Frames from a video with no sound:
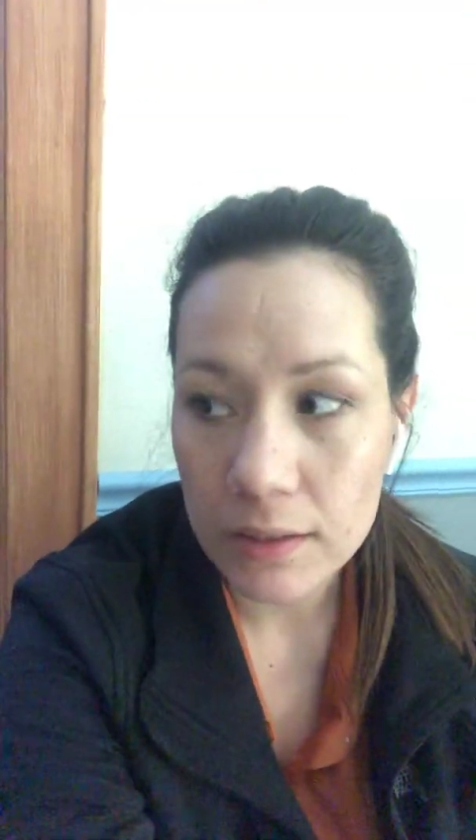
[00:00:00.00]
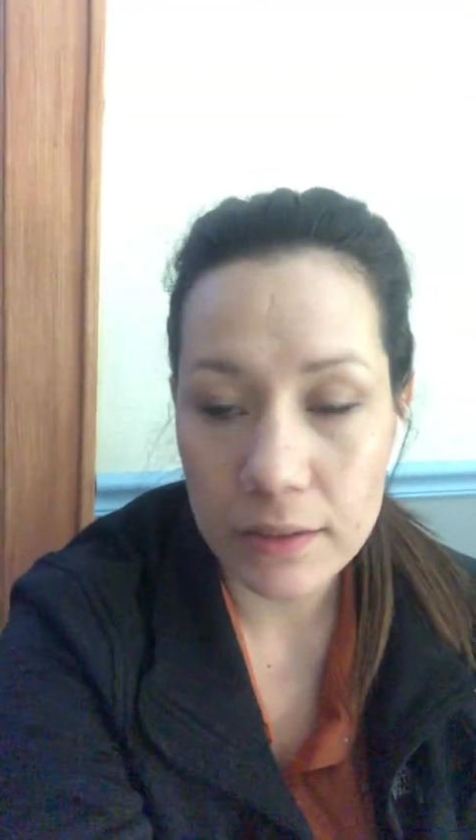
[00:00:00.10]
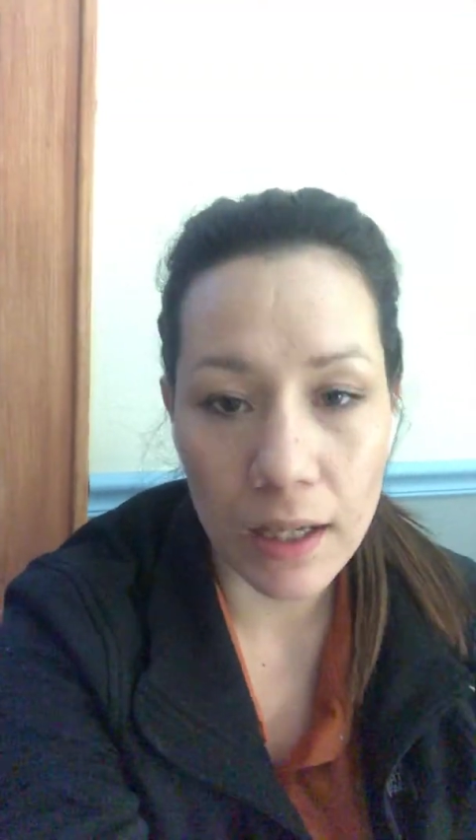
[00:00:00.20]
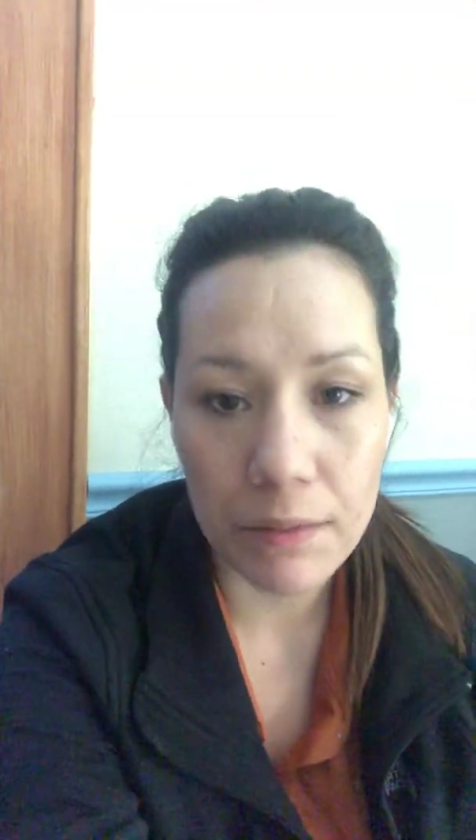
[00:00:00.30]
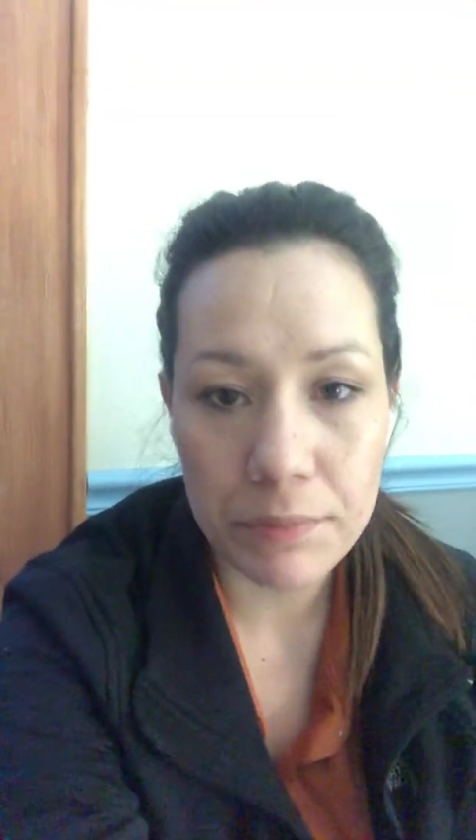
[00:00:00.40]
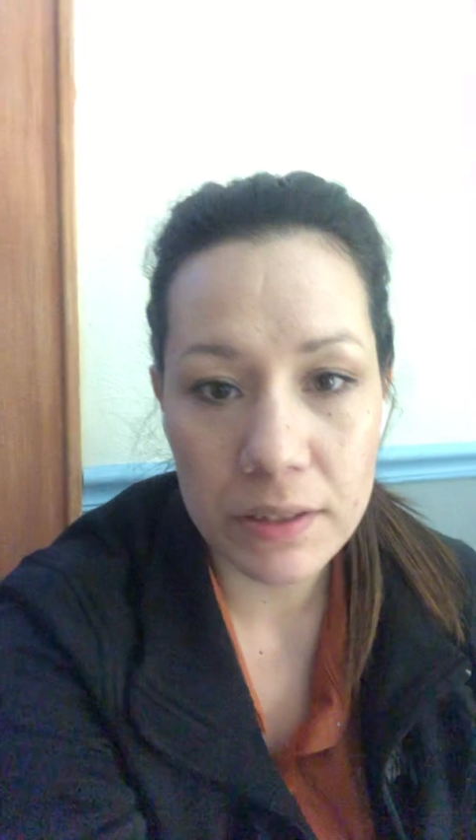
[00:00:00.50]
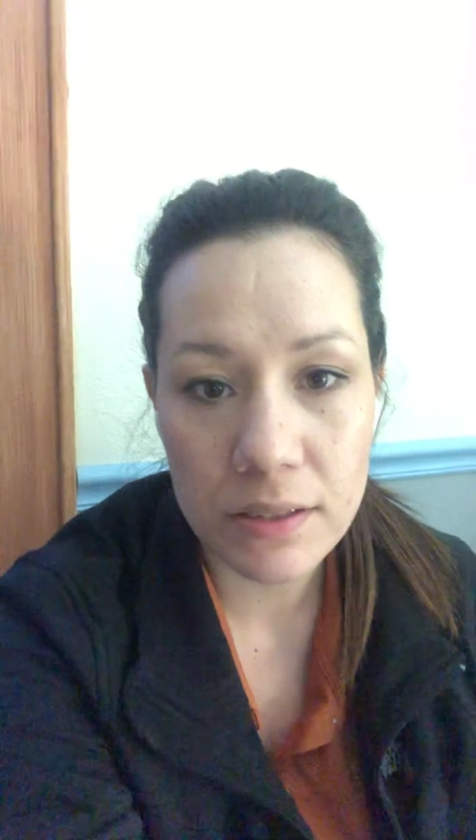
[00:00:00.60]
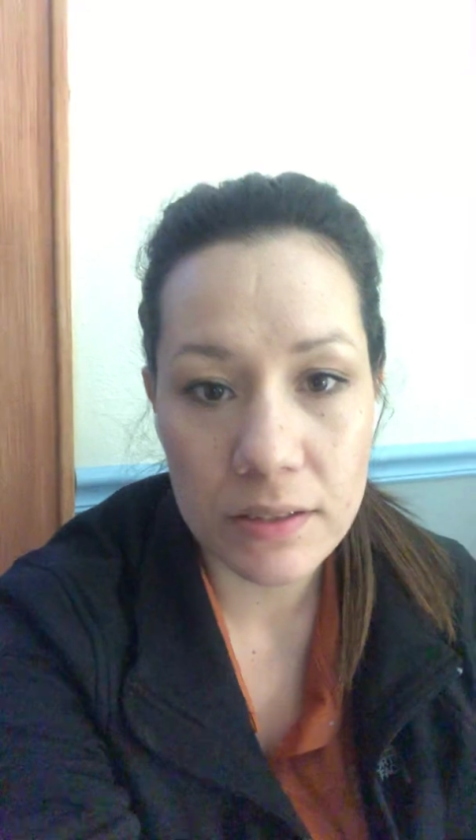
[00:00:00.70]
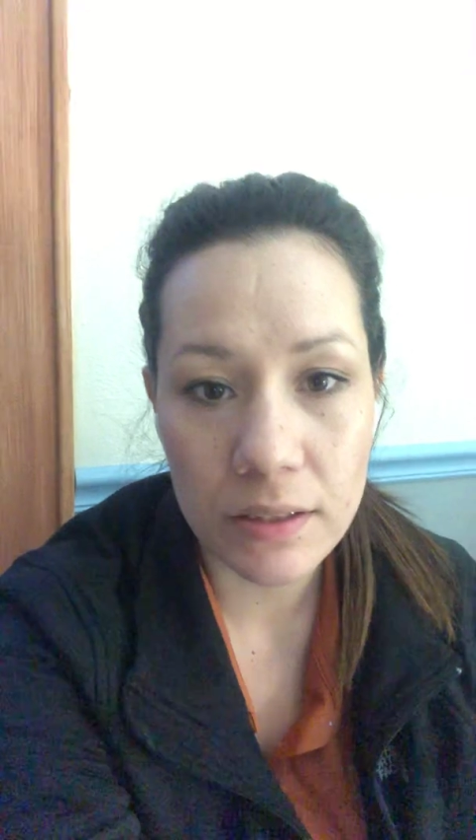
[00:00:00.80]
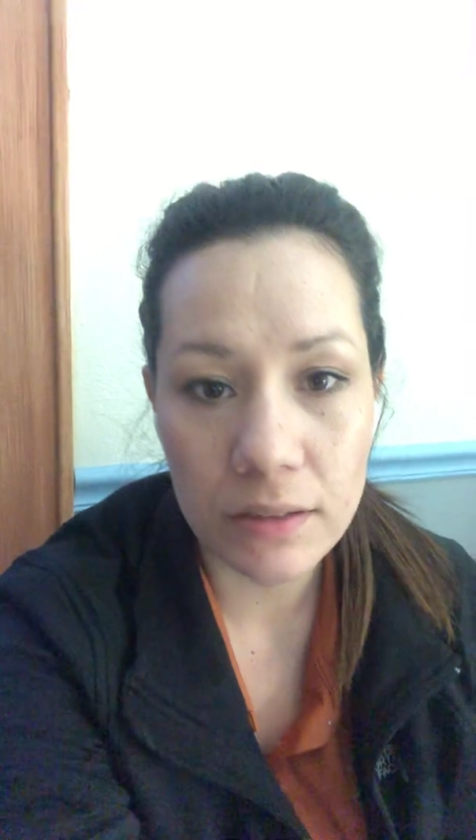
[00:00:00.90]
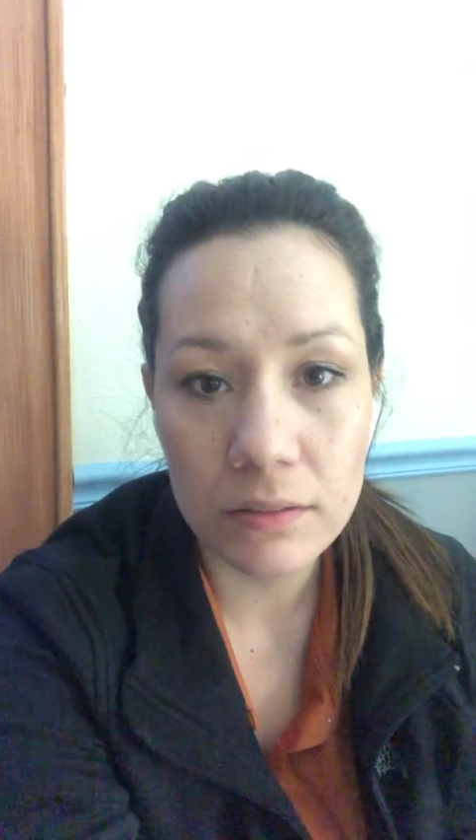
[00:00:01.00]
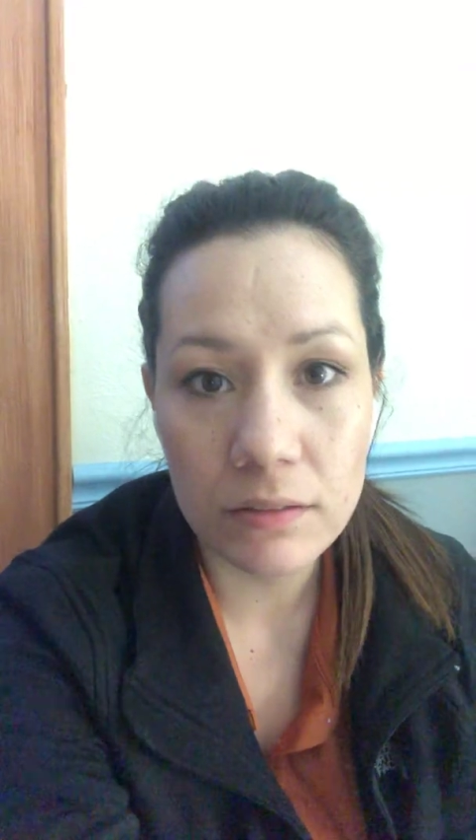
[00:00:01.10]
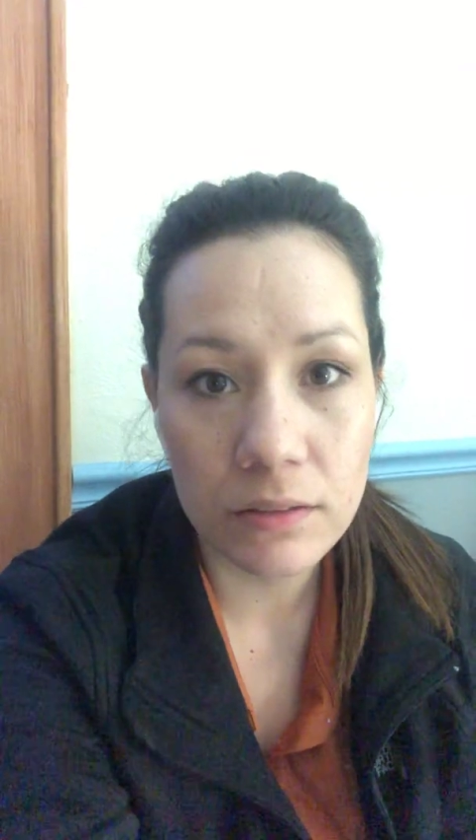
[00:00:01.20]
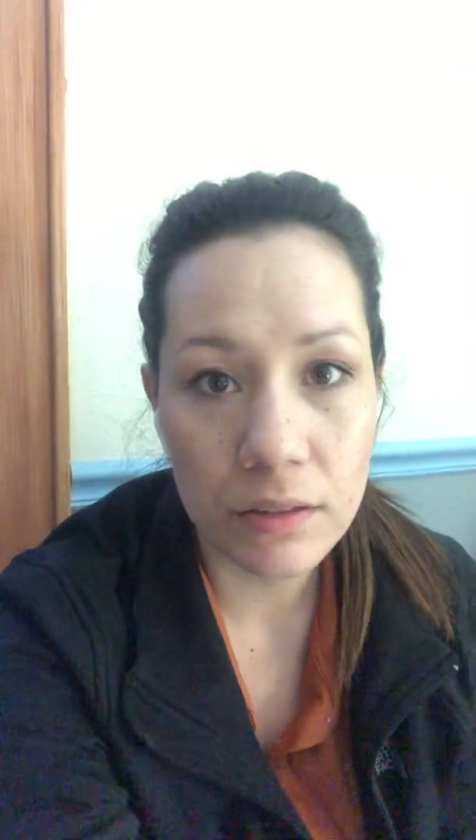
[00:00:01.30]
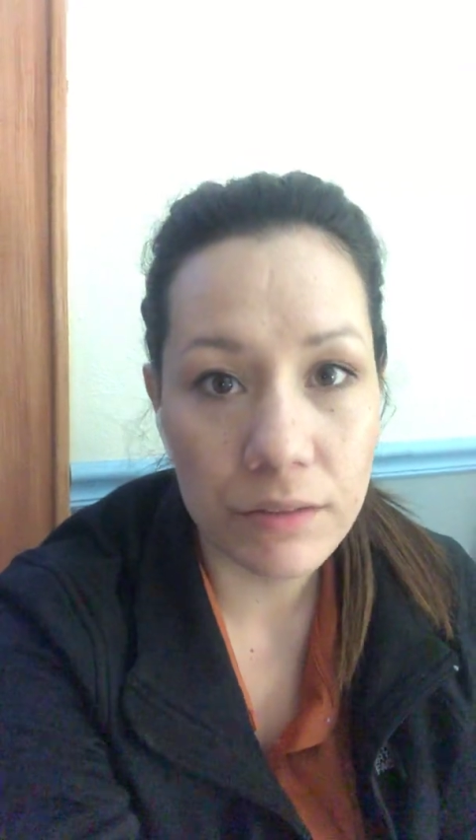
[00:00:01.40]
to happen because then